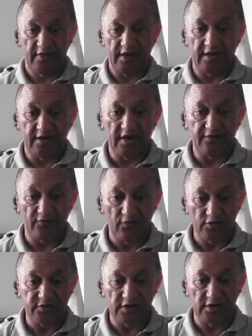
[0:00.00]
And
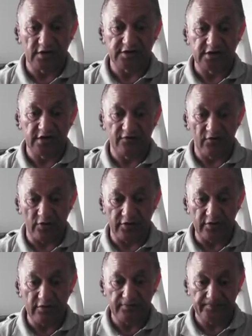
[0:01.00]
unfortunately for
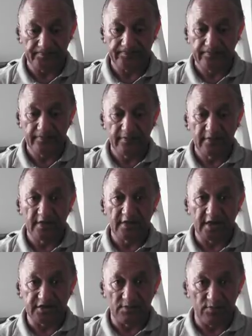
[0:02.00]
you,
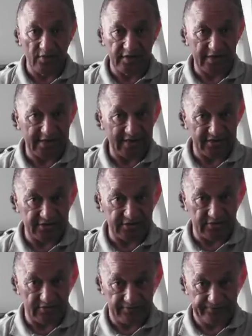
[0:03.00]
that's a point against
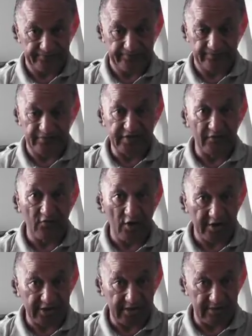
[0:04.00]
you,
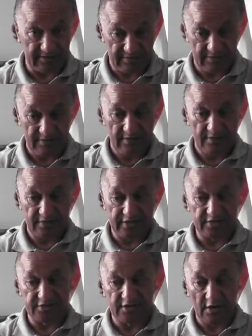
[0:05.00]
dividing
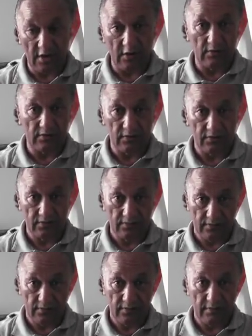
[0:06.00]
this whole
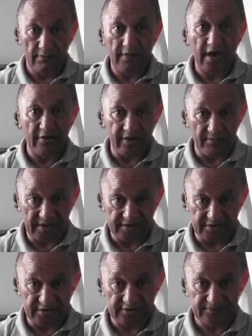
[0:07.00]
Maori
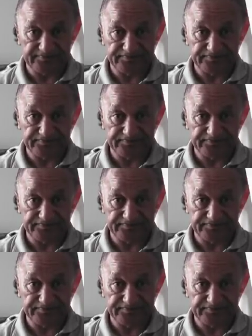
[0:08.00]
business.